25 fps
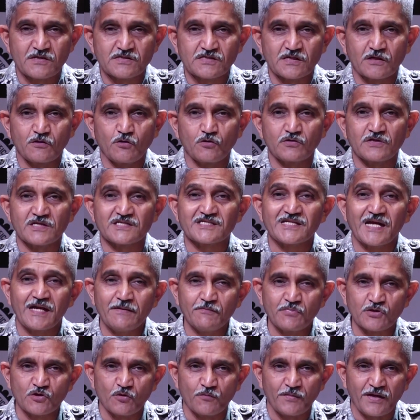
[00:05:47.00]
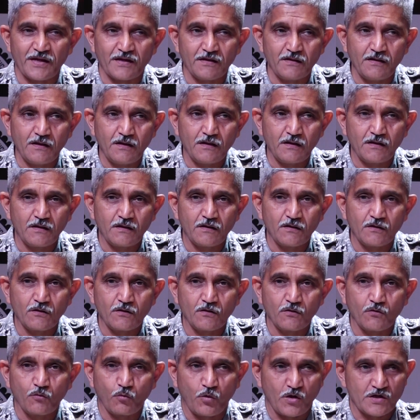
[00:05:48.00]
Some years ago, the cyber domain
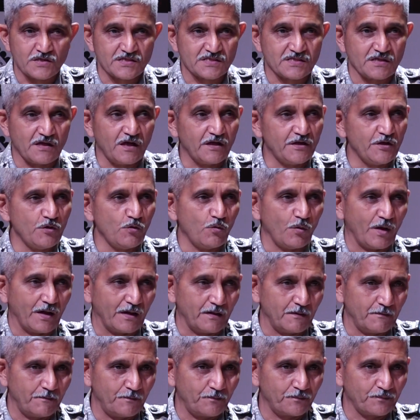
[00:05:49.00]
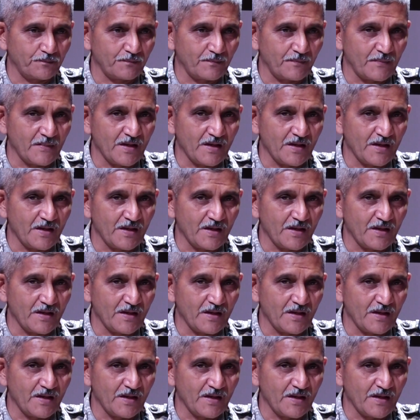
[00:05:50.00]
was a new one.